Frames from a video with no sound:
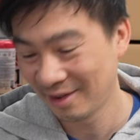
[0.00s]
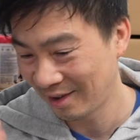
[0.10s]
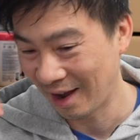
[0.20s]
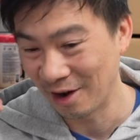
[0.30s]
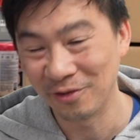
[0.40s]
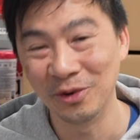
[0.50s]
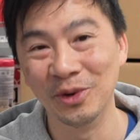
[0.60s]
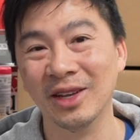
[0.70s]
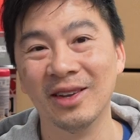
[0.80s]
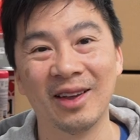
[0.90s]
and a
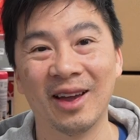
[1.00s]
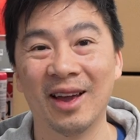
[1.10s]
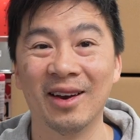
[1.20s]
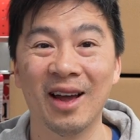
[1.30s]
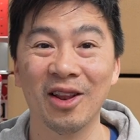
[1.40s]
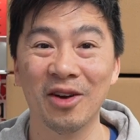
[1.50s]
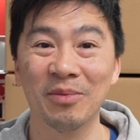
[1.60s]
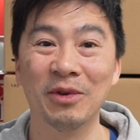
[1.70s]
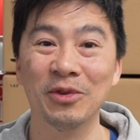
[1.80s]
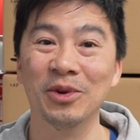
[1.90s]
foodie. And I love
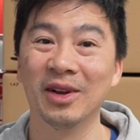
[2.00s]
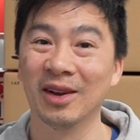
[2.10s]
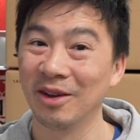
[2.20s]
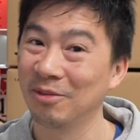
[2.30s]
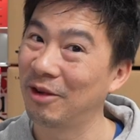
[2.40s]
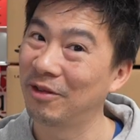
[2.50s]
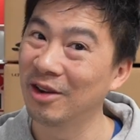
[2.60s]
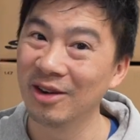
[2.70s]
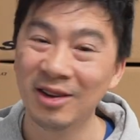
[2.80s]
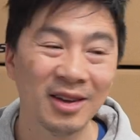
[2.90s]
my food, I love my
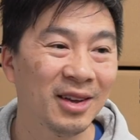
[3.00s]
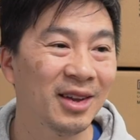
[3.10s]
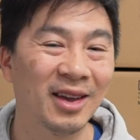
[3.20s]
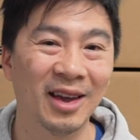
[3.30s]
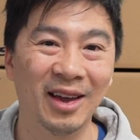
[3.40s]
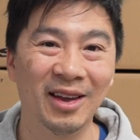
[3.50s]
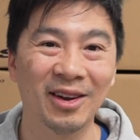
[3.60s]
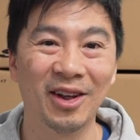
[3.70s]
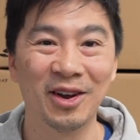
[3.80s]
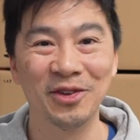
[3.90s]
pho. And a
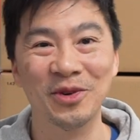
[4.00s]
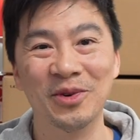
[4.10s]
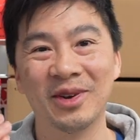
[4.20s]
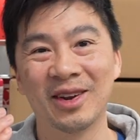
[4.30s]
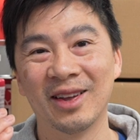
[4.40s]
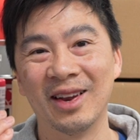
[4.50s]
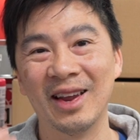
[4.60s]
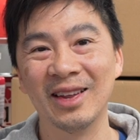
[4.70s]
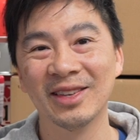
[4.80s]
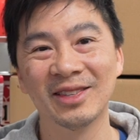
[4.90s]
lot of you
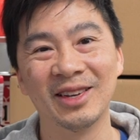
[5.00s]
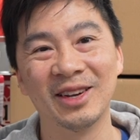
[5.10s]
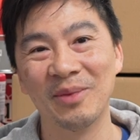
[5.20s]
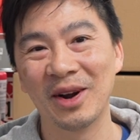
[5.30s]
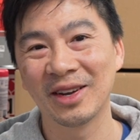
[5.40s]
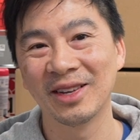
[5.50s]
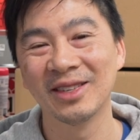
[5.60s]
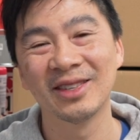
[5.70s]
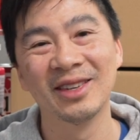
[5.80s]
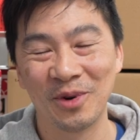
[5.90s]
Canadians and
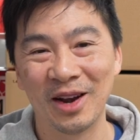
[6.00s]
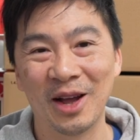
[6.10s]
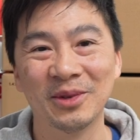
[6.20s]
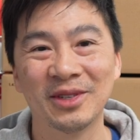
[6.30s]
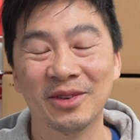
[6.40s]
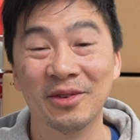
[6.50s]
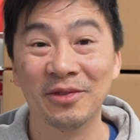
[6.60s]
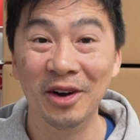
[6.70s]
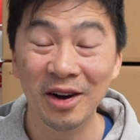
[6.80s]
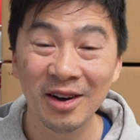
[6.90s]
Americans pronounce
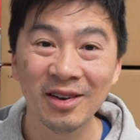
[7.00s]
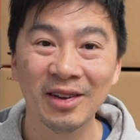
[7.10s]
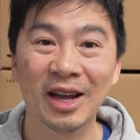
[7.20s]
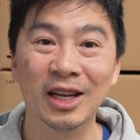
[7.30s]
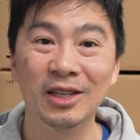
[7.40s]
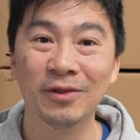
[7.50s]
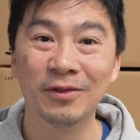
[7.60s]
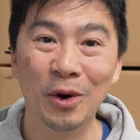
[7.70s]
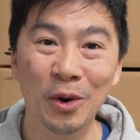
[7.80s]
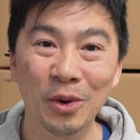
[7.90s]
pho as
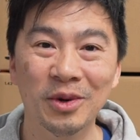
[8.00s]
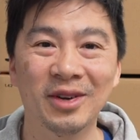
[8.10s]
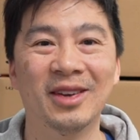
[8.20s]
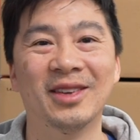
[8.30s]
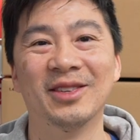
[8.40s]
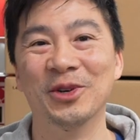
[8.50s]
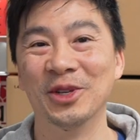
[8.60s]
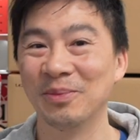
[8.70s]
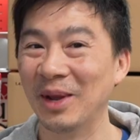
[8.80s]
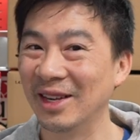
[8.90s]
full. So
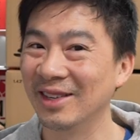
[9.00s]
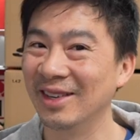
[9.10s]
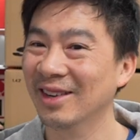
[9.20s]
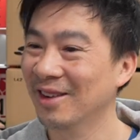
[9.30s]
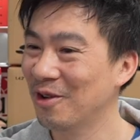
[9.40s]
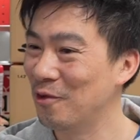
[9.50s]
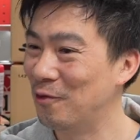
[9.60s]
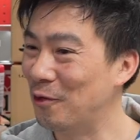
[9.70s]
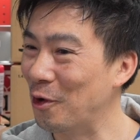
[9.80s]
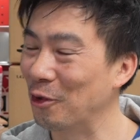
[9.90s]
it's basically
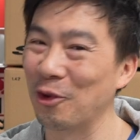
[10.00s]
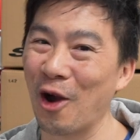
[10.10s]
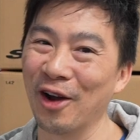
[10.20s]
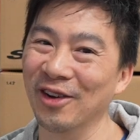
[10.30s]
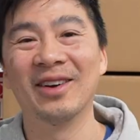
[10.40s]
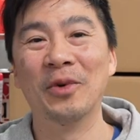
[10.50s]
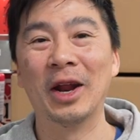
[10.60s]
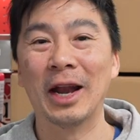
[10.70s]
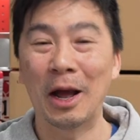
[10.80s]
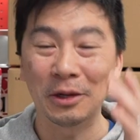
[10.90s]
full throttle. When I
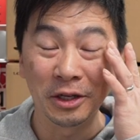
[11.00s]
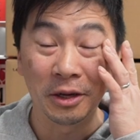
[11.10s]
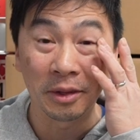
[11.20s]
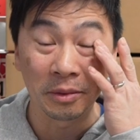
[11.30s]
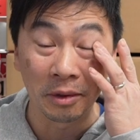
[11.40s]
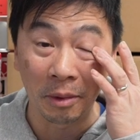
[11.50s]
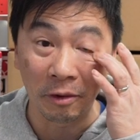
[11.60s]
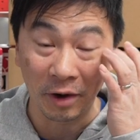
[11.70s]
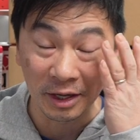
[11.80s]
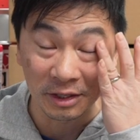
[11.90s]
announced it uh, to my
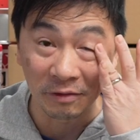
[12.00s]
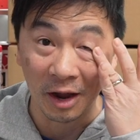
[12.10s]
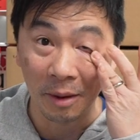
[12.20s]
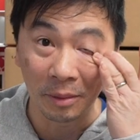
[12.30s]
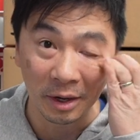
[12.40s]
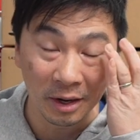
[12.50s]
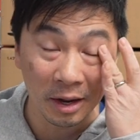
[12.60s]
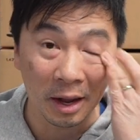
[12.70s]
friends and family,